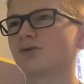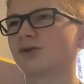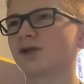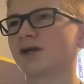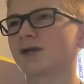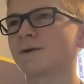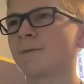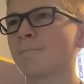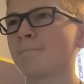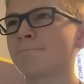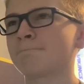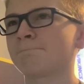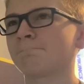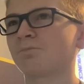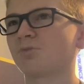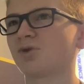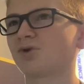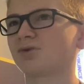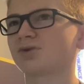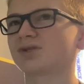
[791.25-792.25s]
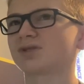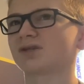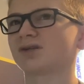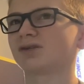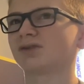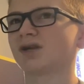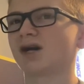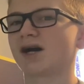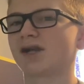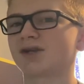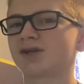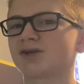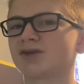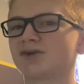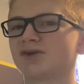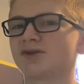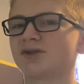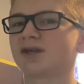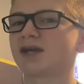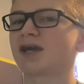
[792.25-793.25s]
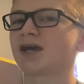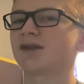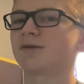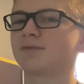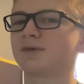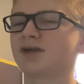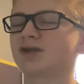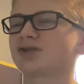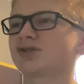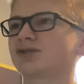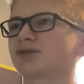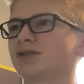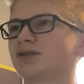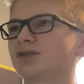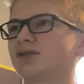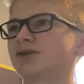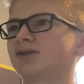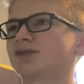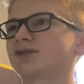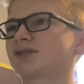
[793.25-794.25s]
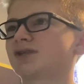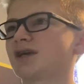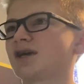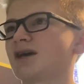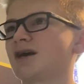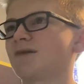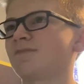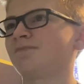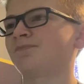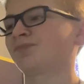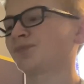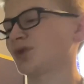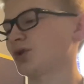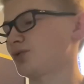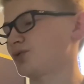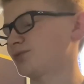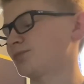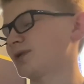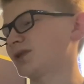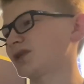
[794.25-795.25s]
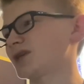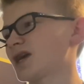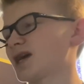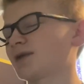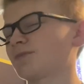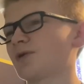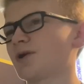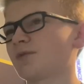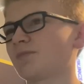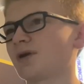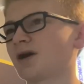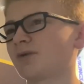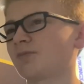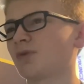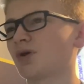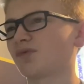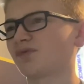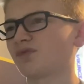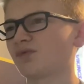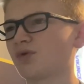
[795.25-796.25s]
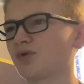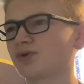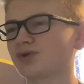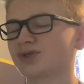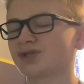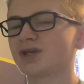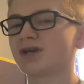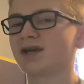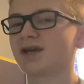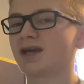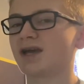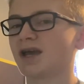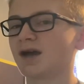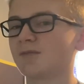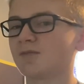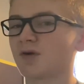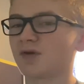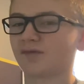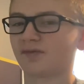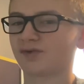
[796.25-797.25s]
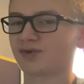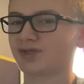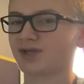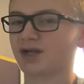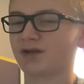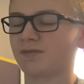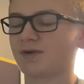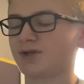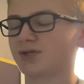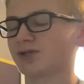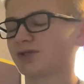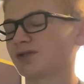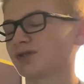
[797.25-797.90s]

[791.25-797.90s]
Like, there is a lot of good animation in this, and it was mainly animated by Marvel Wars, and Marvel Wars animation is